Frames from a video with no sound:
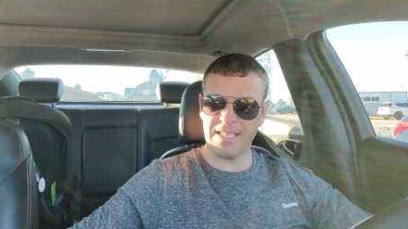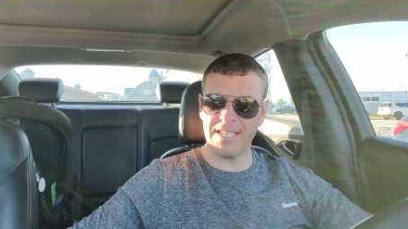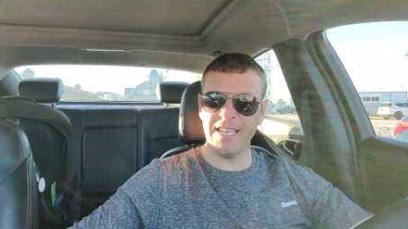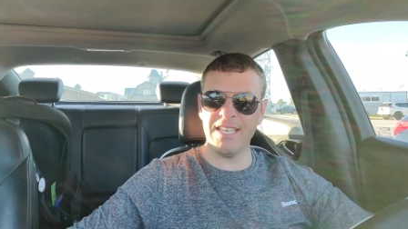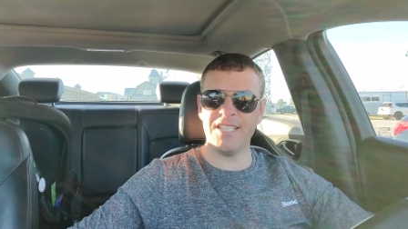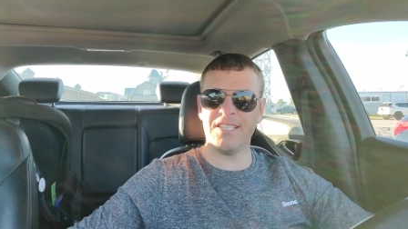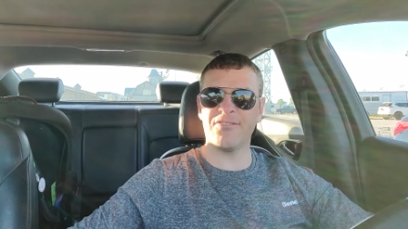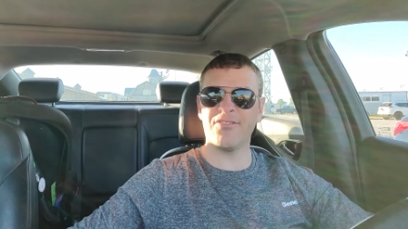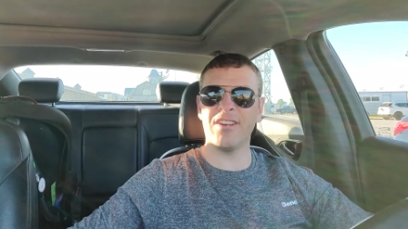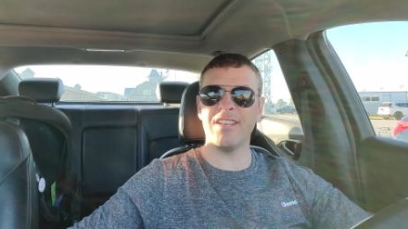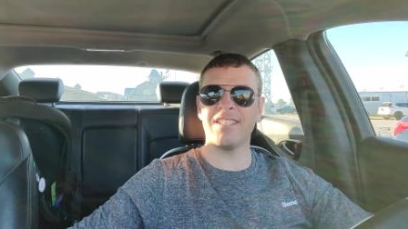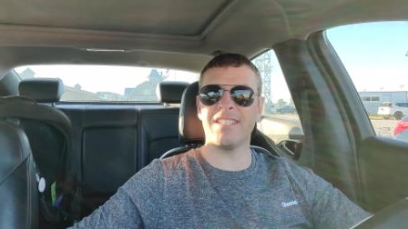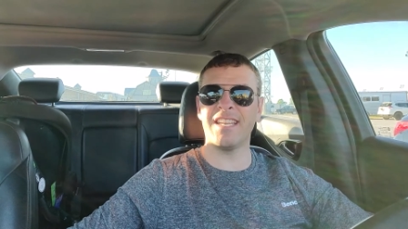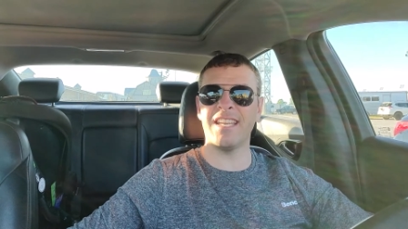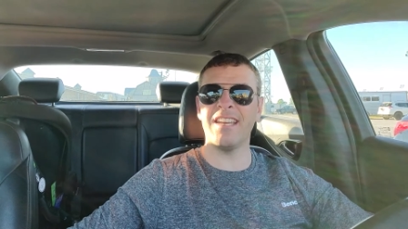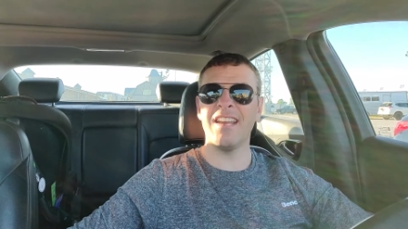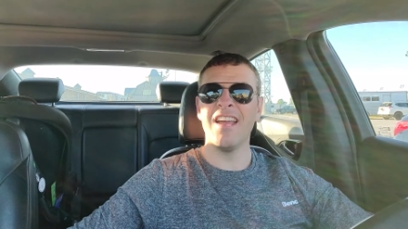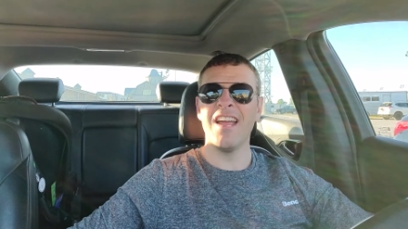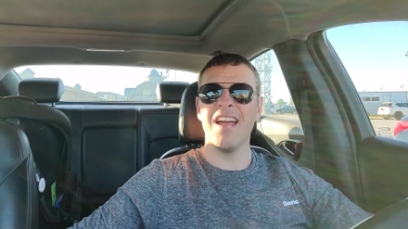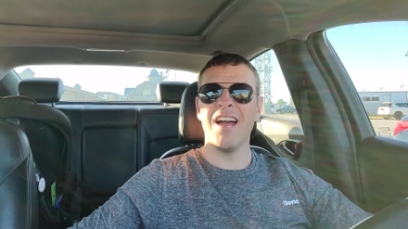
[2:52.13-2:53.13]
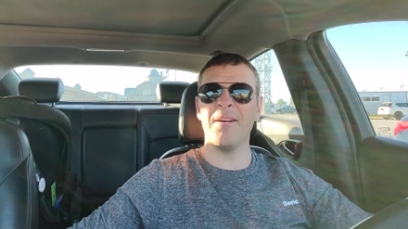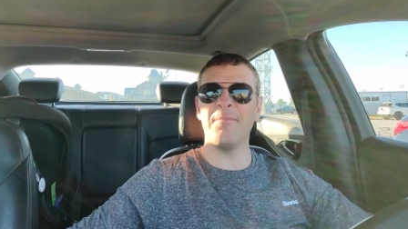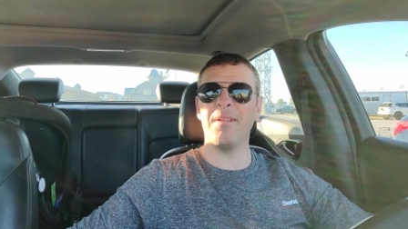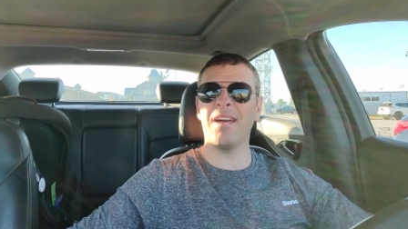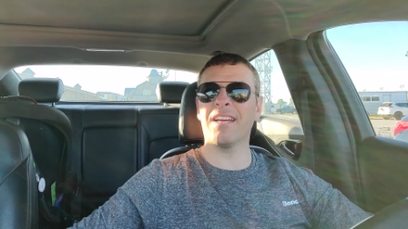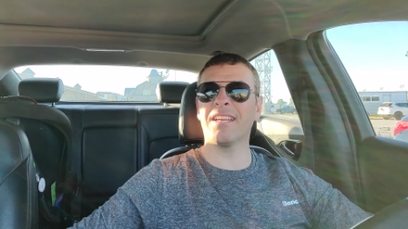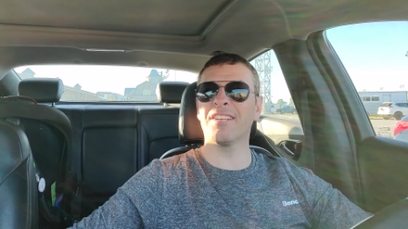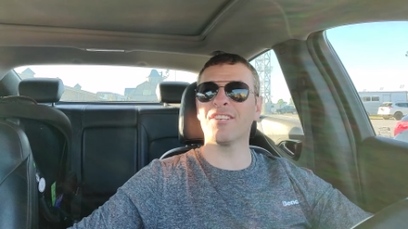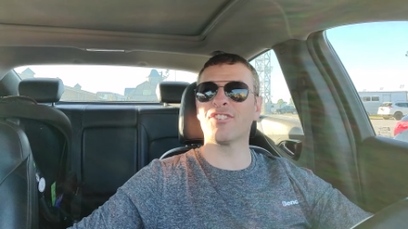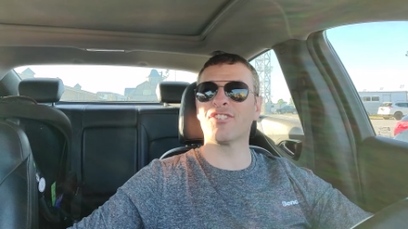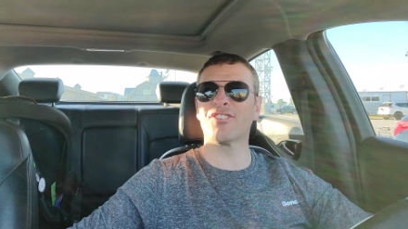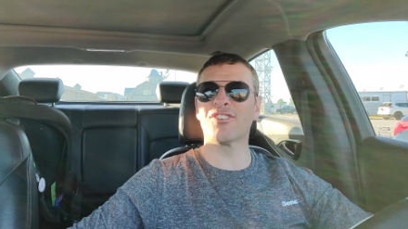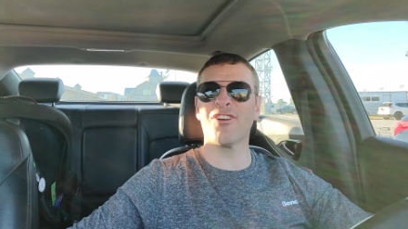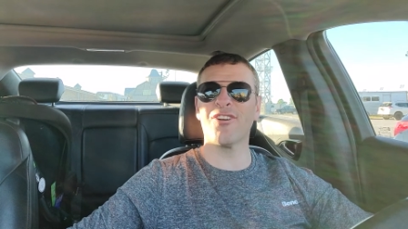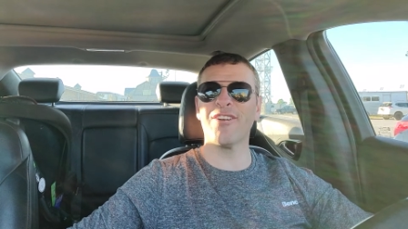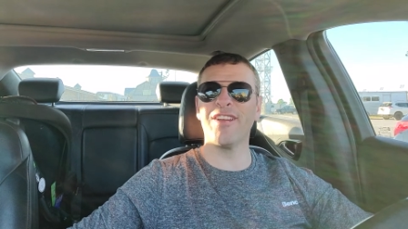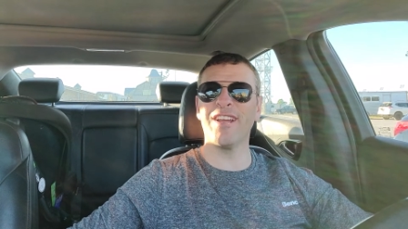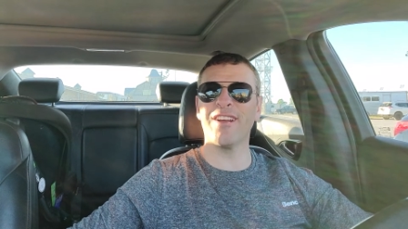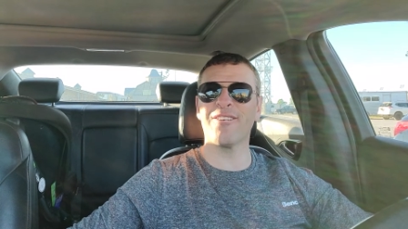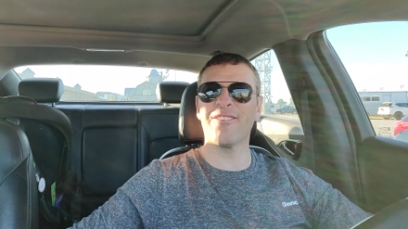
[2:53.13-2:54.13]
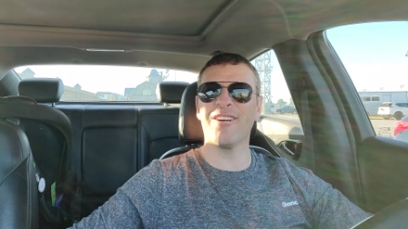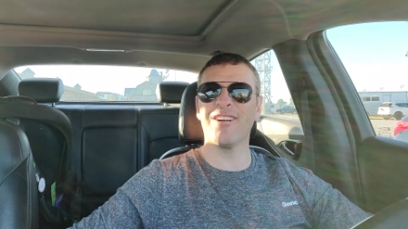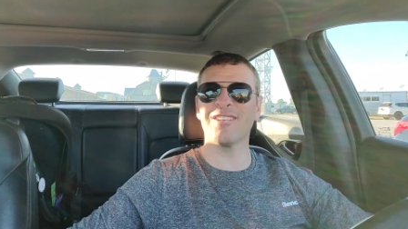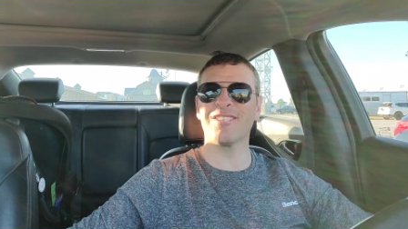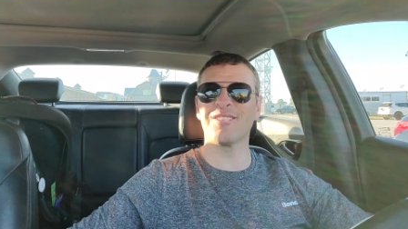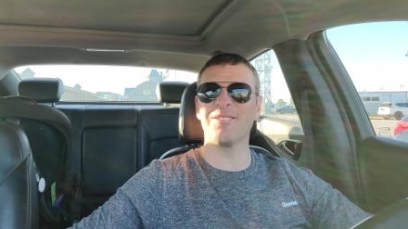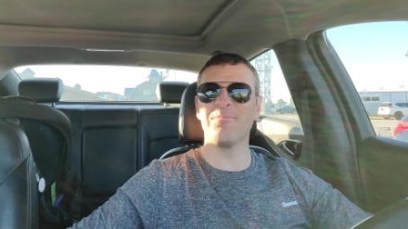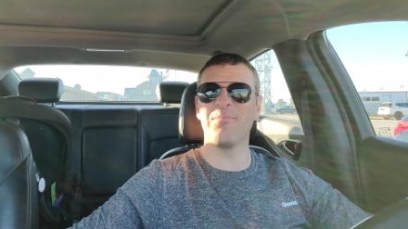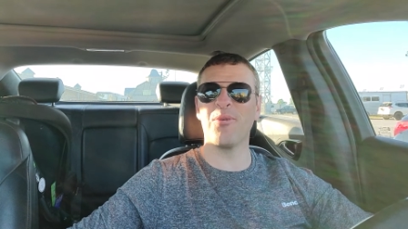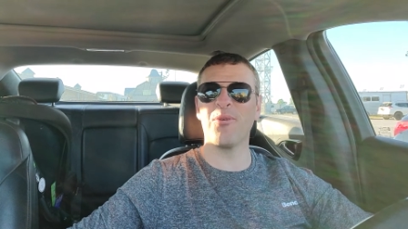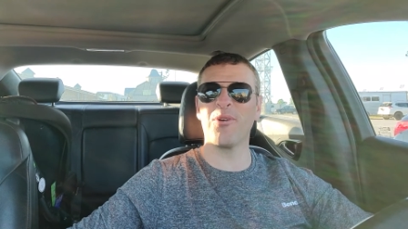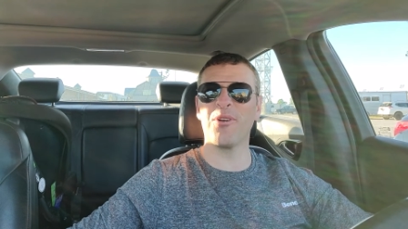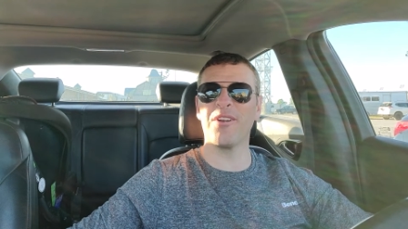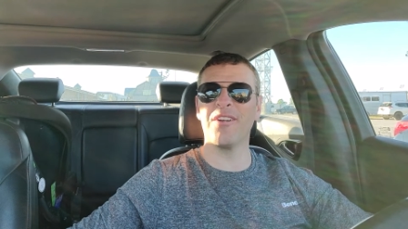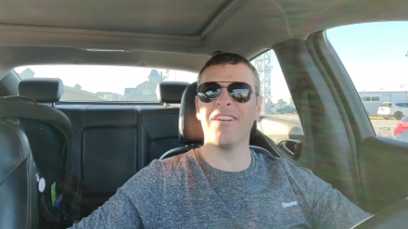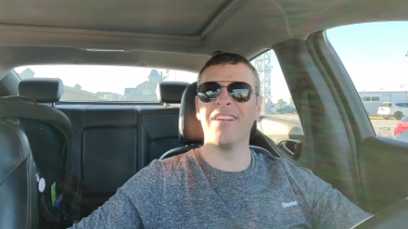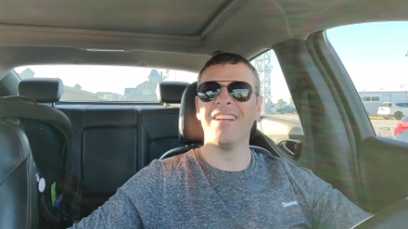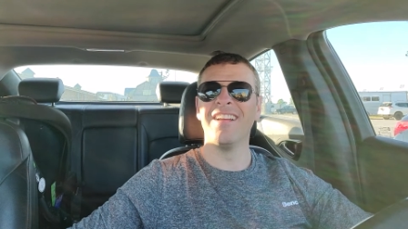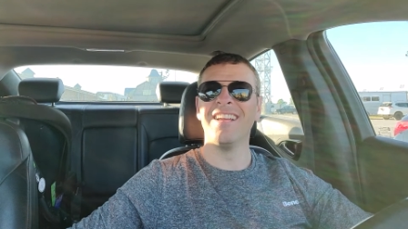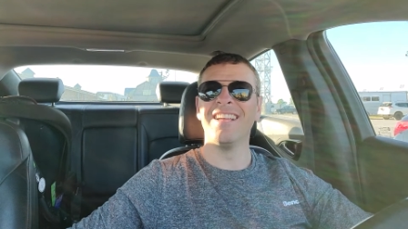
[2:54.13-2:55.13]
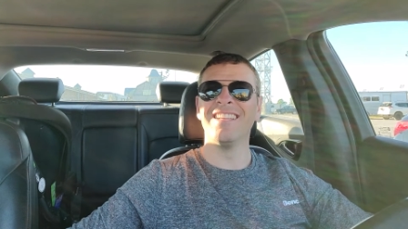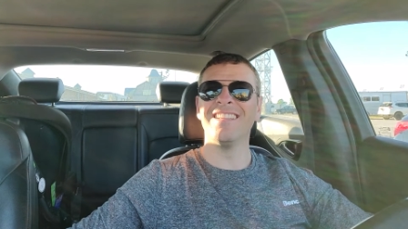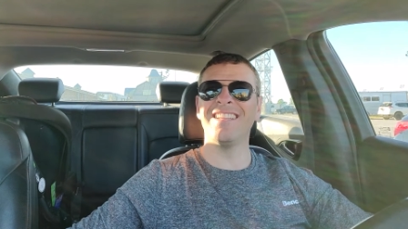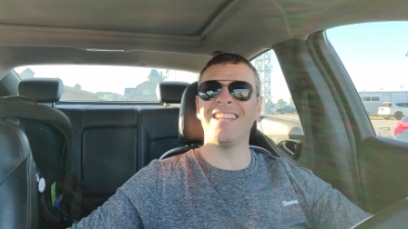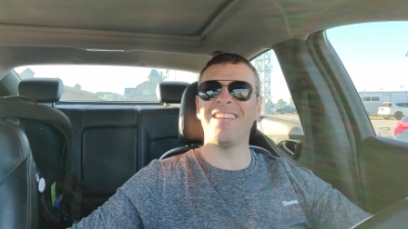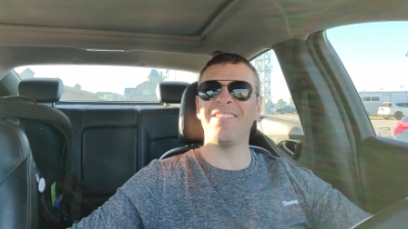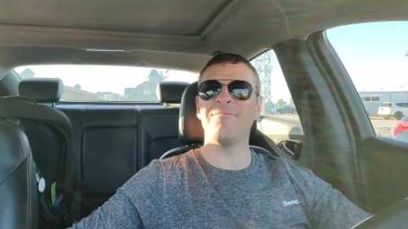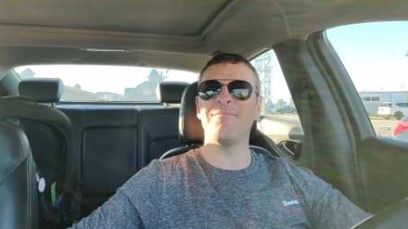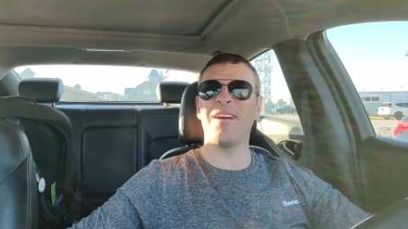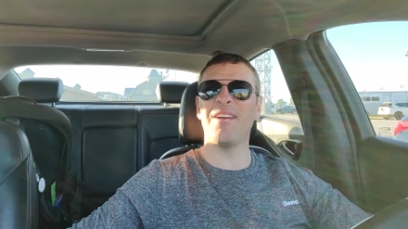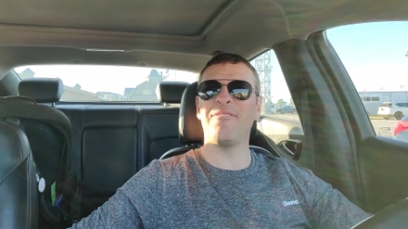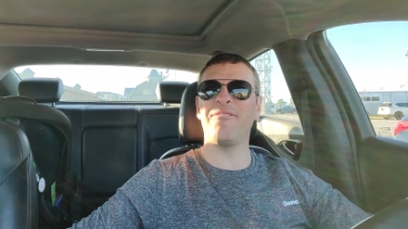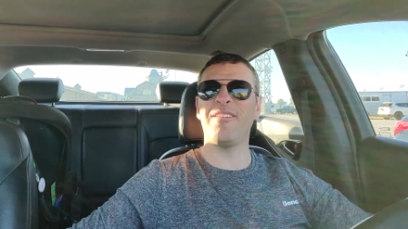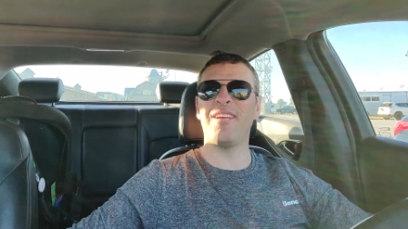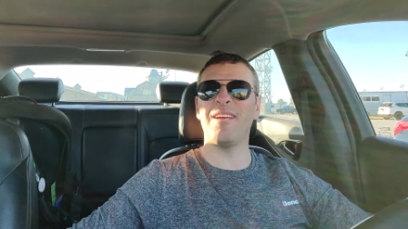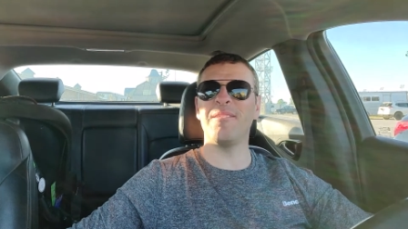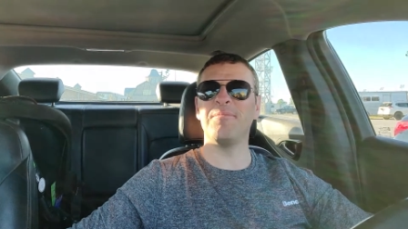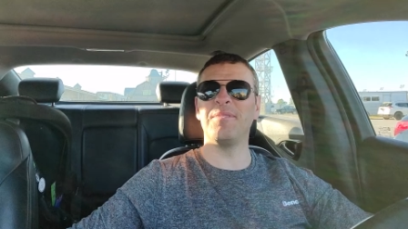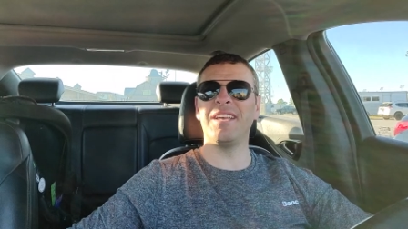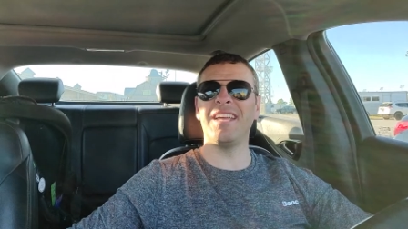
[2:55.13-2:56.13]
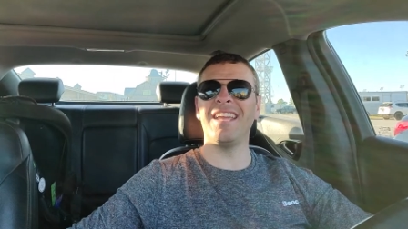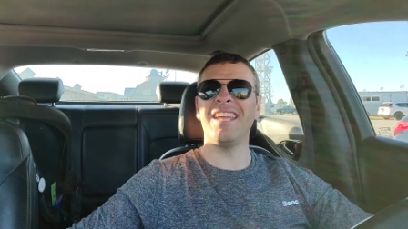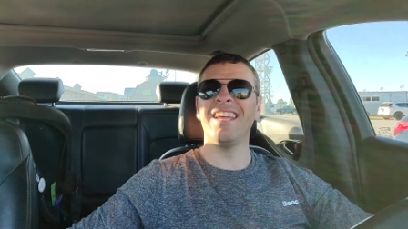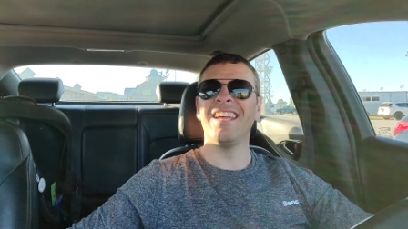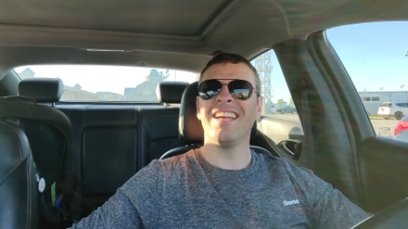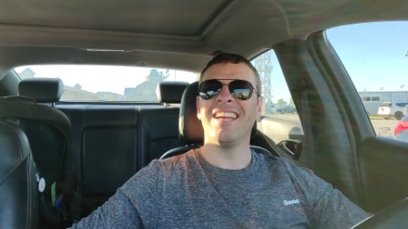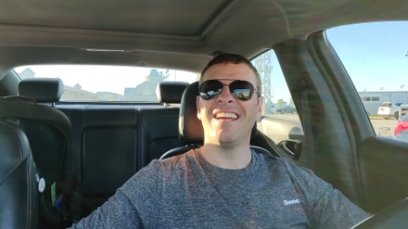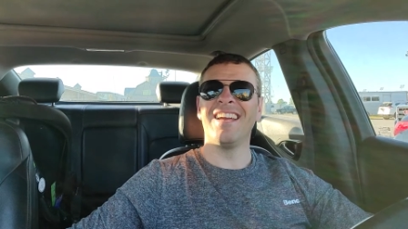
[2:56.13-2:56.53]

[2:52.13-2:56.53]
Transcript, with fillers: T Trace T. I'm not going to scurry across the border, leave my family,